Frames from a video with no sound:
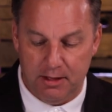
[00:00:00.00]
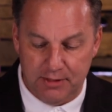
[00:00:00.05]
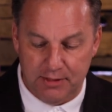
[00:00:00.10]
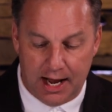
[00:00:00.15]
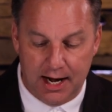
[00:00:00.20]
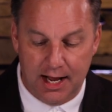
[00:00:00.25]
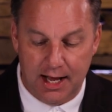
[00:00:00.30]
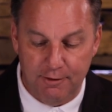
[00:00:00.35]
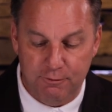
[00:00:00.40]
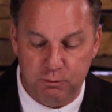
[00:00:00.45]

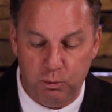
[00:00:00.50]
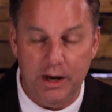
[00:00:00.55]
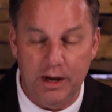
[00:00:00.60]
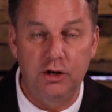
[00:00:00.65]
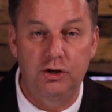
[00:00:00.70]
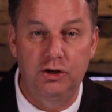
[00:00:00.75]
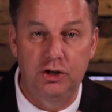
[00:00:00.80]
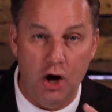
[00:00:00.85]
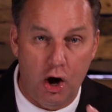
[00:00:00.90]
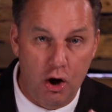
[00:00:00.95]
that if
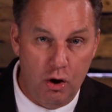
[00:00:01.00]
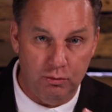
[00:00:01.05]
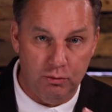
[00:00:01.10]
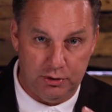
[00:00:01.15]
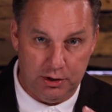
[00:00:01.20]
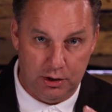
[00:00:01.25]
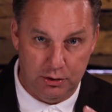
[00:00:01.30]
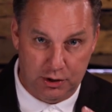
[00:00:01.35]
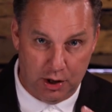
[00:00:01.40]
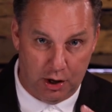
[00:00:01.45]
we
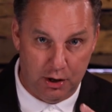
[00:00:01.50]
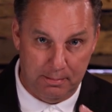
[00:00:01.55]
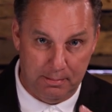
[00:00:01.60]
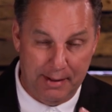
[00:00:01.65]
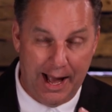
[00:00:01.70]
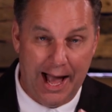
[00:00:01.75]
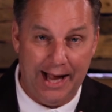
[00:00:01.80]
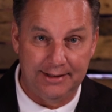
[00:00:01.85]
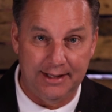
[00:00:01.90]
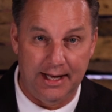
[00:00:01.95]
don't
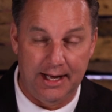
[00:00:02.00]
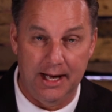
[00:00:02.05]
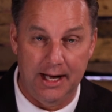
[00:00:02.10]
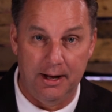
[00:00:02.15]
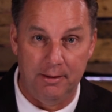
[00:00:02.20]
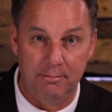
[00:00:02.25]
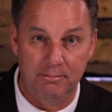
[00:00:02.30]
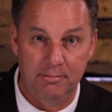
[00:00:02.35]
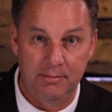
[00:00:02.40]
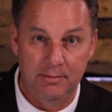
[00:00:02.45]
turn back to
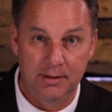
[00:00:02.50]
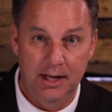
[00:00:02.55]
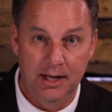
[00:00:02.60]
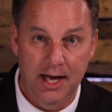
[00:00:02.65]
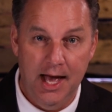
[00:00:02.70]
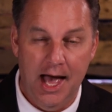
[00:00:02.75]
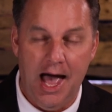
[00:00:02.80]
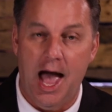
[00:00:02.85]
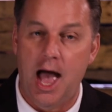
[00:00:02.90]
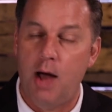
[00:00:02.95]
him
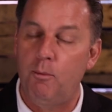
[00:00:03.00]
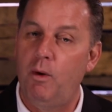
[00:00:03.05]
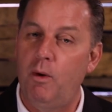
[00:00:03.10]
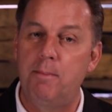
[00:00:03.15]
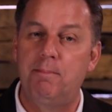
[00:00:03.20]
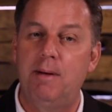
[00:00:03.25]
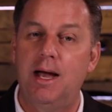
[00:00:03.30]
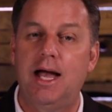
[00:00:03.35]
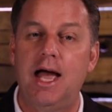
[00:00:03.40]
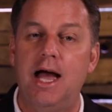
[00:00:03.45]
and
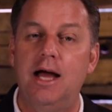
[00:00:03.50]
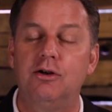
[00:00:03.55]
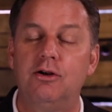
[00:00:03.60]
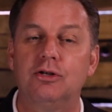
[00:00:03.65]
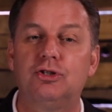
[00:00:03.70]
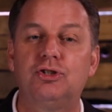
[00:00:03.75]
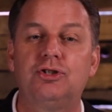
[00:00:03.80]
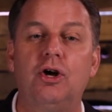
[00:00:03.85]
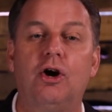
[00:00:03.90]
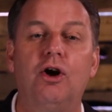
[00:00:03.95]
we begin
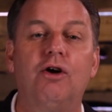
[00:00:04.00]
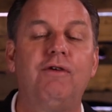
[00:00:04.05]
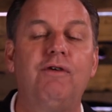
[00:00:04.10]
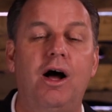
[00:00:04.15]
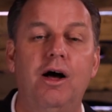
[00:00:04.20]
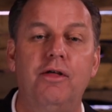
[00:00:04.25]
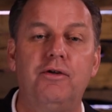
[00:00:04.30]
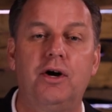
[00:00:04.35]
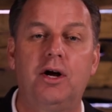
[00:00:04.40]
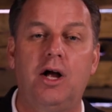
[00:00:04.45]
to serve
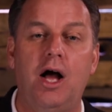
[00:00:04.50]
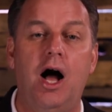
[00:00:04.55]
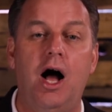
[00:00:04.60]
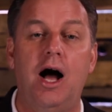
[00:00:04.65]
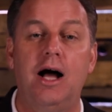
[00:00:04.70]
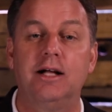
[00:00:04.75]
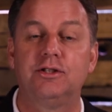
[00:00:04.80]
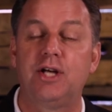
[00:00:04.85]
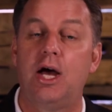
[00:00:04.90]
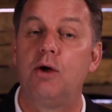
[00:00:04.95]
other
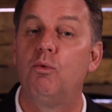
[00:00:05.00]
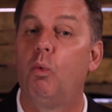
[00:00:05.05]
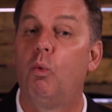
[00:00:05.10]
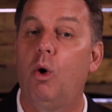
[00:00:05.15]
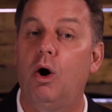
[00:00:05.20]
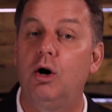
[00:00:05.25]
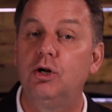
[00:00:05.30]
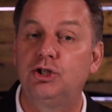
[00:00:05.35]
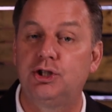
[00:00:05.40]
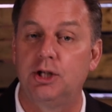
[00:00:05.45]
gods and
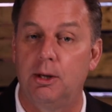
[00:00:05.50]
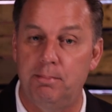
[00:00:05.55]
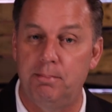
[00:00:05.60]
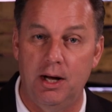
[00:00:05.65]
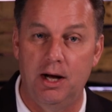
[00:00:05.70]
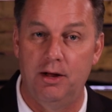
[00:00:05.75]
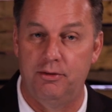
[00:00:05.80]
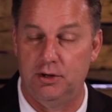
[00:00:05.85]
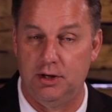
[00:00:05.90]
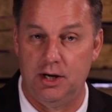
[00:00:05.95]

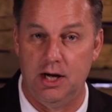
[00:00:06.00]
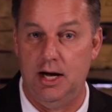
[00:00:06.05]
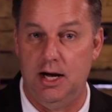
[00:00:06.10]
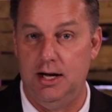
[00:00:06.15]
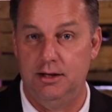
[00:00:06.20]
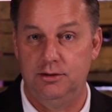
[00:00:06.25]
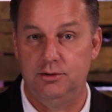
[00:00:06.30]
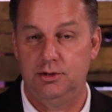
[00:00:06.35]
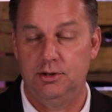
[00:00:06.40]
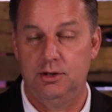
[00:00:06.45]
worship other
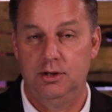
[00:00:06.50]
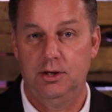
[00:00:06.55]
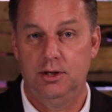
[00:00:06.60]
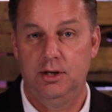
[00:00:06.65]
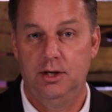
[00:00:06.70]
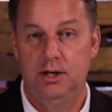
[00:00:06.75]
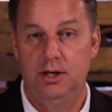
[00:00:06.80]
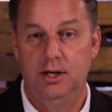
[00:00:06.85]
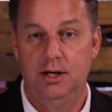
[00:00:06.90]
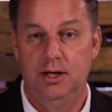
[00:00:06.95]
gods,
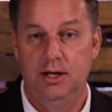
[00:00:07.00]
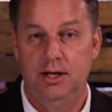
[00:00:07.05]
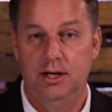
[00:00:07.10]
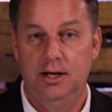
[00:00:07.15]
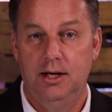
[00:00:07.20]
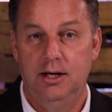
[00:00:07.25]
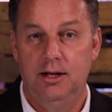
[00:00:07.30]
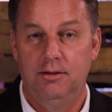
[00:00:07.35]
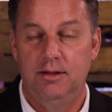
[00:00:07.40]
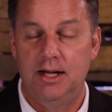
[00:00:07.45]

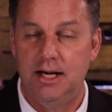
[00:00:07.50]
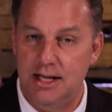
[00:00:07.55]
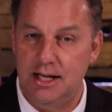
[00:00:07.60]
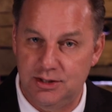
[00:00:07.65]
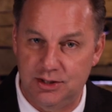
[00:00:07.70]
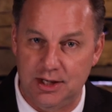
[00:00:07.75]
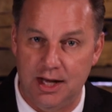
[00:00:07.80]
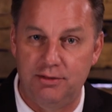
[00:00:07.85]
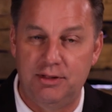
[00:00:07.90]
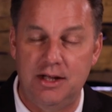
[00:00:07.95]
then
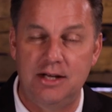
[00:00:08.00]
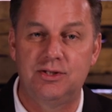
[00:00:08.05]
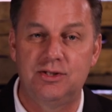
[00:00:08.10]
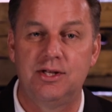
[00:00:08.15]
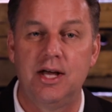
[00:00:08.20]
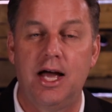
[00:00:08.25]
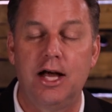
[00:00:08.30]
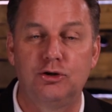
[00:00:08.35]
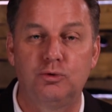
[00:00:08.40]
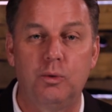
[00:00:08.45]
he said,
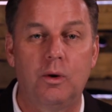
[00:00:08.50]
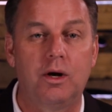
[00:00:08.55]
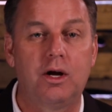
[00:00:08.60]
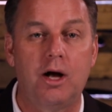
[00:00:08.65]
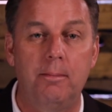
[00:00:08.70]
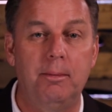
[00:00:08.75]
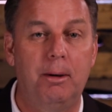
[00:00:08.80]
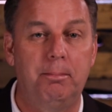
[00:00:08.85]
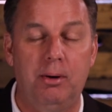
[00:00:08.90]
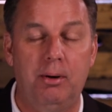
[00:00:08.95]
these things will
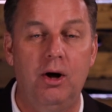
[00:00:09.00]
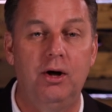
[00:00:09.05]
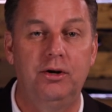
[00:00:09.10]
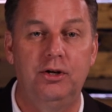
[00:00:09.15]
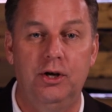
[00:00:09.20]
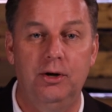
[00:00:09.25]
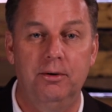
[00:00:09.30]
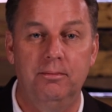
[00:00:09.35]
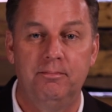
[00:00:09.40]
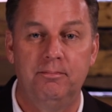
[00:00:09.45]
come
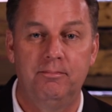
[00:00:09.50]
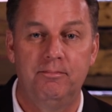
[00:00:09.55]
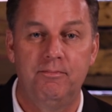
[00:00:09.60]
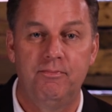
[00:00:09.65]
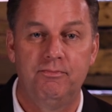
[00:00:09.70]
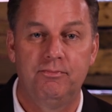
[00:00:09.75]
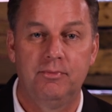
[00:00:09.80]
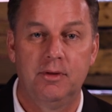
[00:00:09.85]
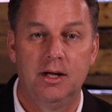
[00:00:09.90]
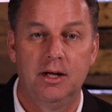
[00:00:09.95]
upon you
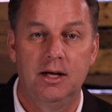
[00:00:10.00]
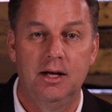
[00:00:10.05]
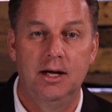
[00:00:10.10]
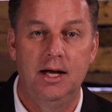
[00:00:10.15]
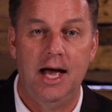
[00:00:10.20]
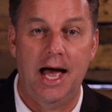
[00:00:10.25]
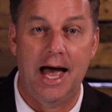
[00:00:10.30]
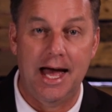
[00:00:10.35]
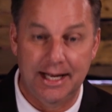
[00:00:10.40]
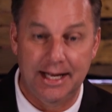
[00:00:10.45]

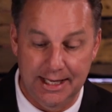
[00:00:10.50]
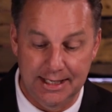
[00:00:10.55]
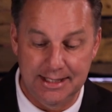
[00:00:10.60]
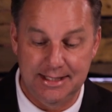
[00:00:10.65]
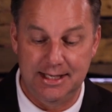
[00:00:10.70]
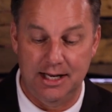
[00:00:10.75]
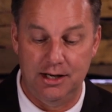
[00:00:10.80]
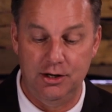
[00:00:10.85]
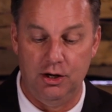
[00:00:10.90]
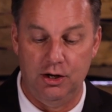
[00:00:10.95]
and
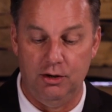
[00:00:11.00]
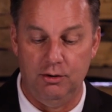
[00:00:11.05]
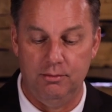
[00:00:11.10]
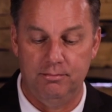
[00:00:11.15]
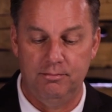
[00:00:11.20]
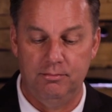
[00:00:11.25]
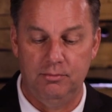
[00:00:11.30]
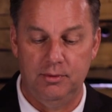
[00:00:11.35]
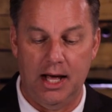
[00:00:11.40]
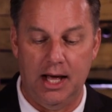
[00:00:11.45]
continue.
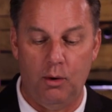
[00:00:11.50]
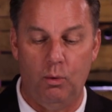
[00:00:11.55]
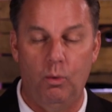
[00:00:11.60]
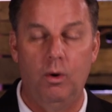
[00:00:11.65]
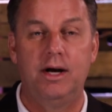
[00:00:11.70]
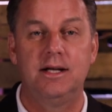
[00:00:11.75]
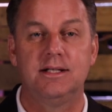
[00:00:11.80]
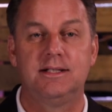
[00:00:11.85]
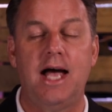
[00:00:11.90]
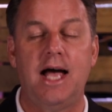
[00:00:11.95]
Now,
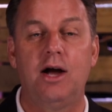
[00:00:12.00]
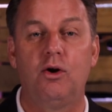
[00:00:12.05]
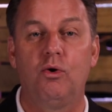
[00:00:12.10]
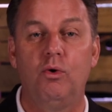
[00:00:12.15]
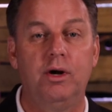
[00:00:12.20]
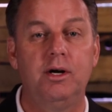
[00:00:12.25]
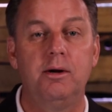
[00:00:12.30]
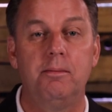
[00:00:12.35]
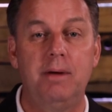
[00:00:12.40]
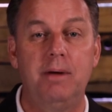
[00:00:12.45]
what is that going